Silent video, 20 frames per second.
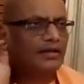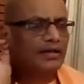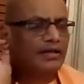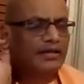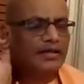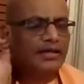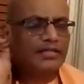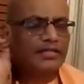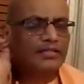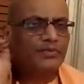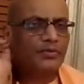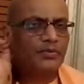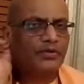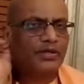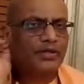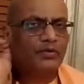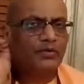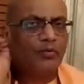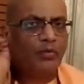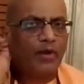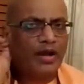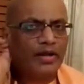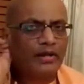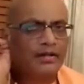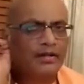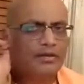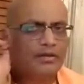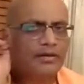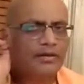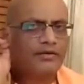he has put in
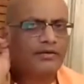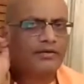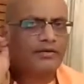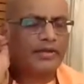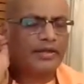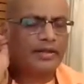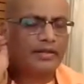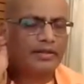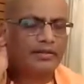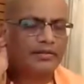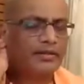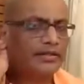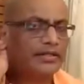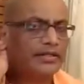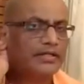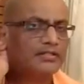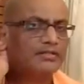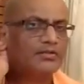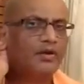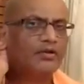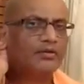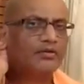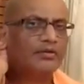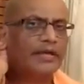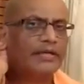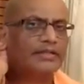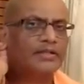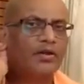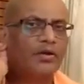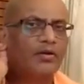one ring. It is not
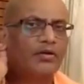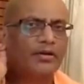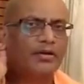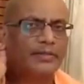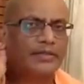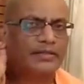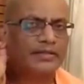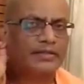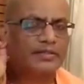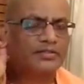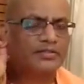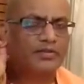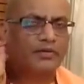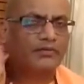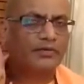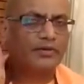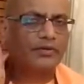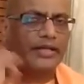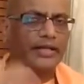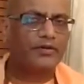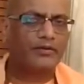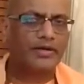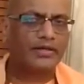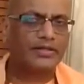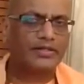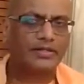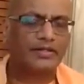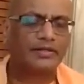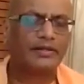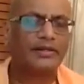as an ornament. It is not for
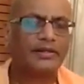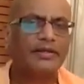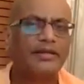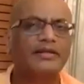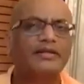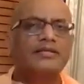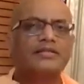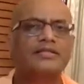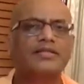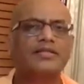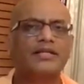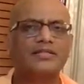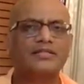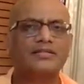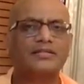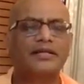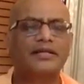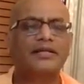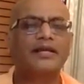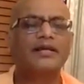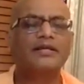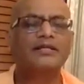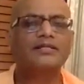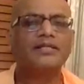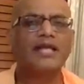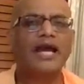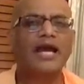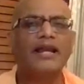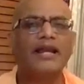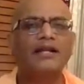decoration. It is just a
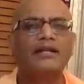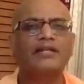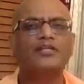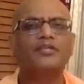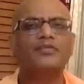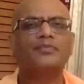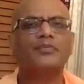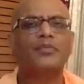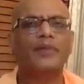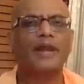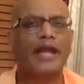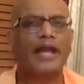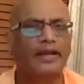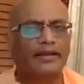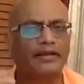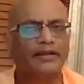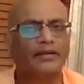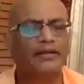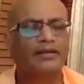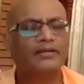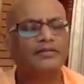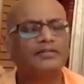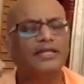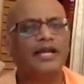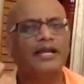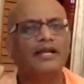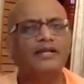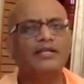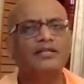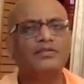childish prank,
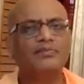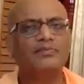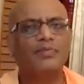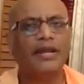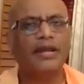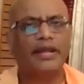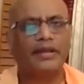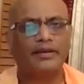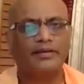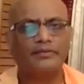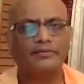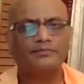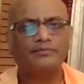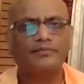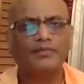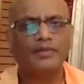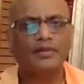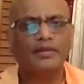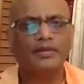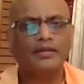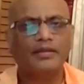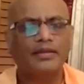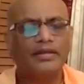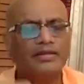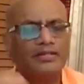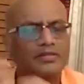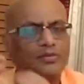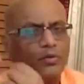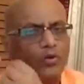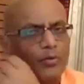childish play. He
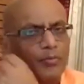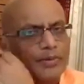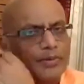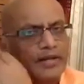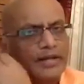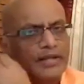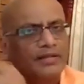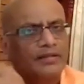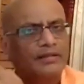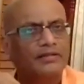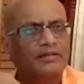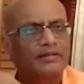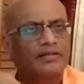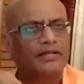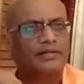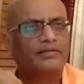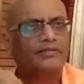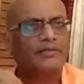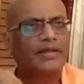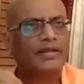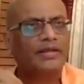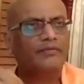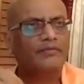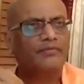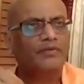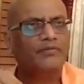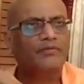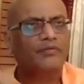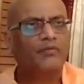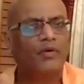is opening that ring
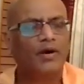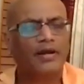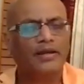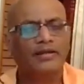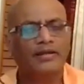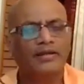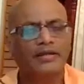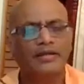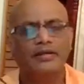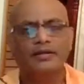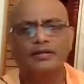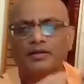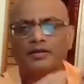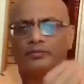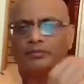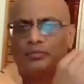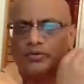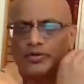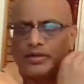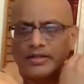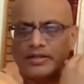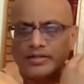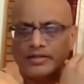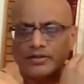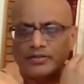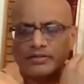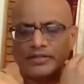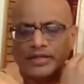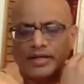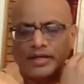from one ear, putting it
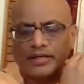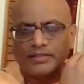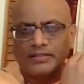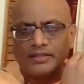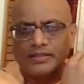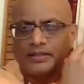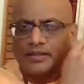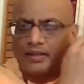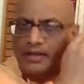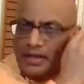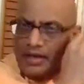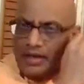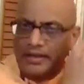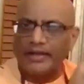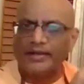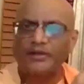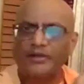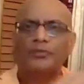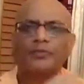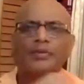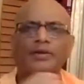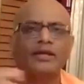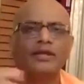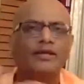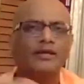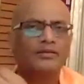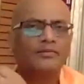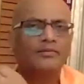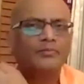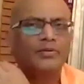on the other, again
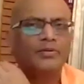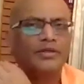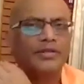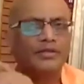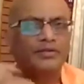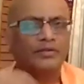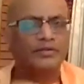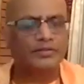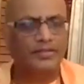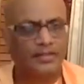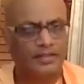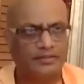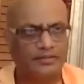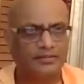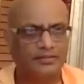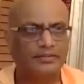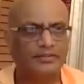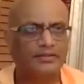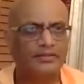opening, putting it on the other.